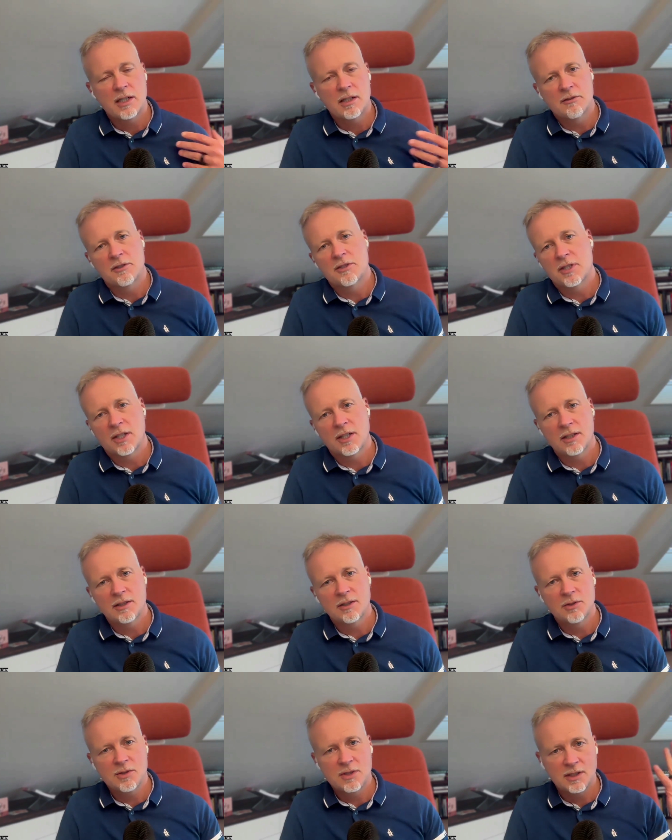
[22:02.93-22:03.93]
of the
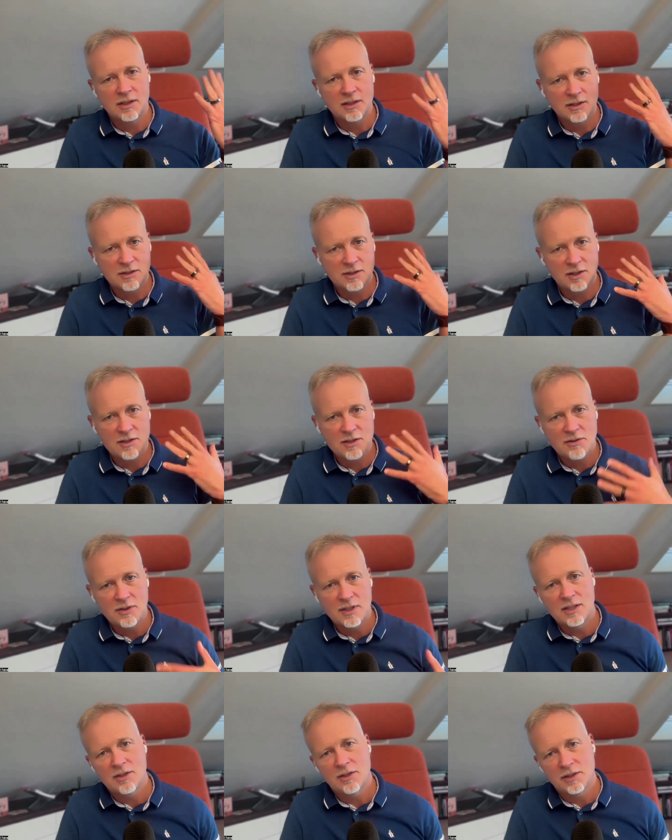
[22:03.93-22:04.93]
sun, using
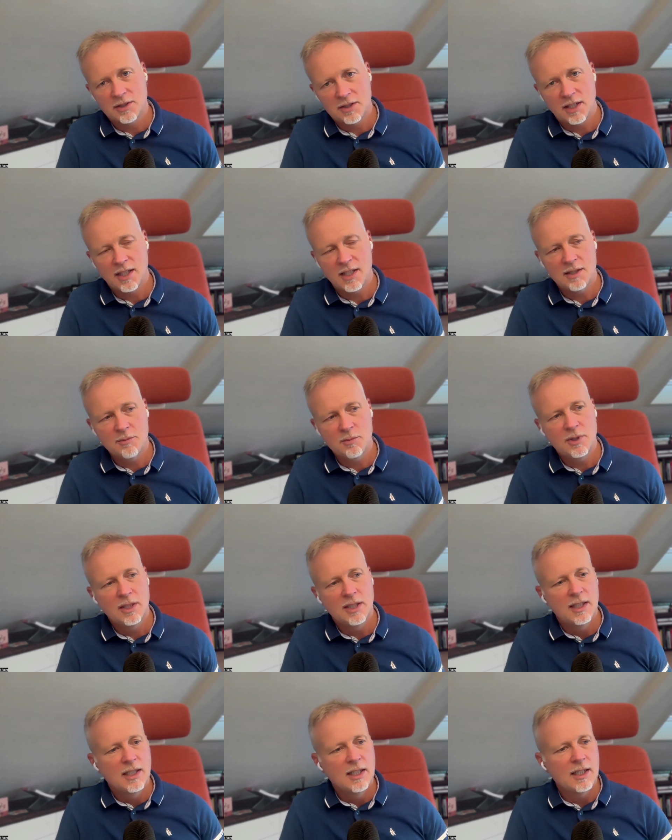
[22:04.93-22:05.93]
sunscreen all the time.
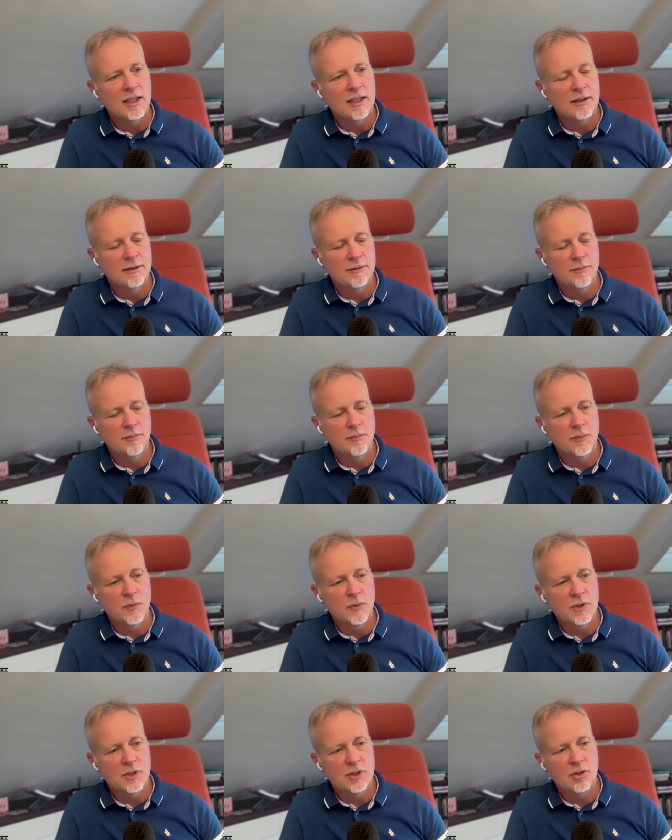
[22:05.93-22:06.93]

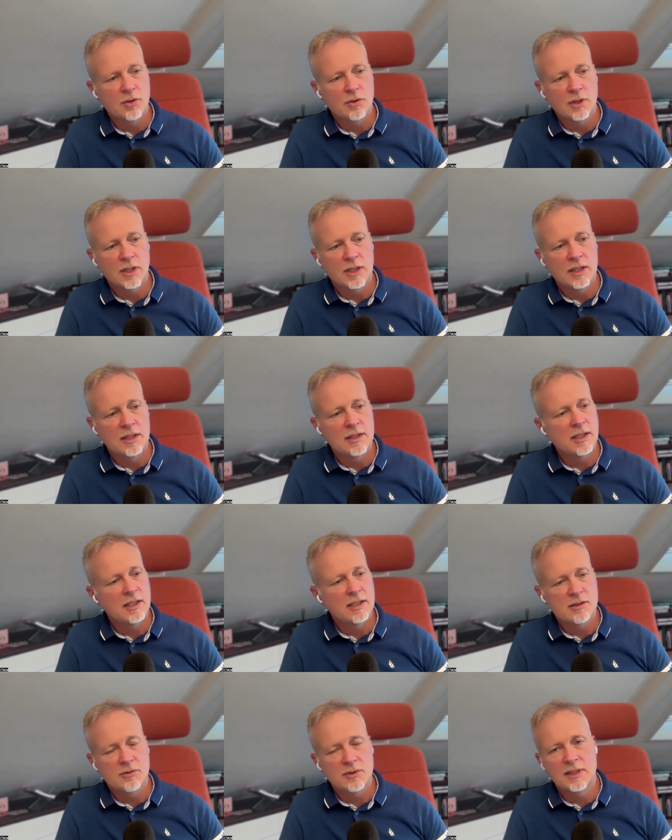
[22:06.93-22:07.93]
And that
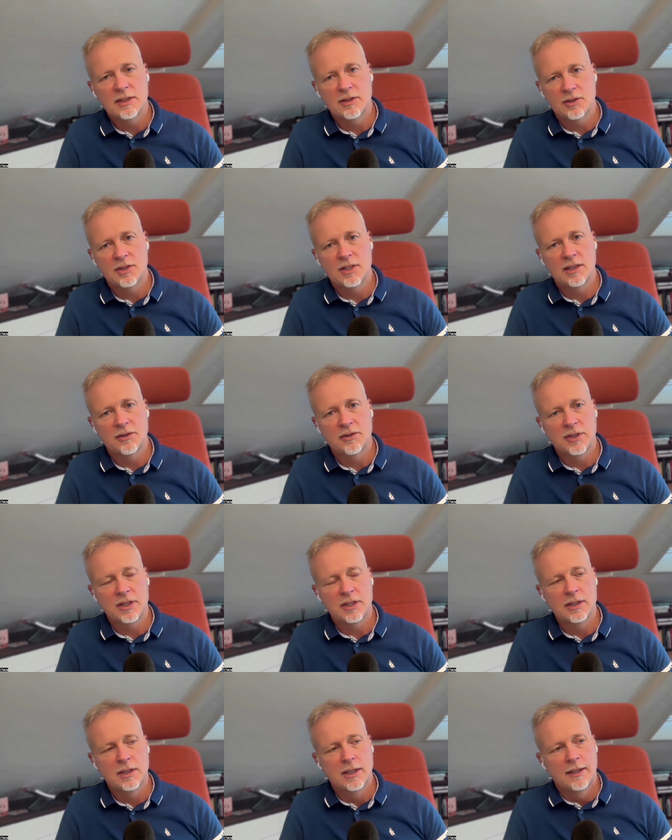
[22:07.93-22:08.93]
is really not healthy.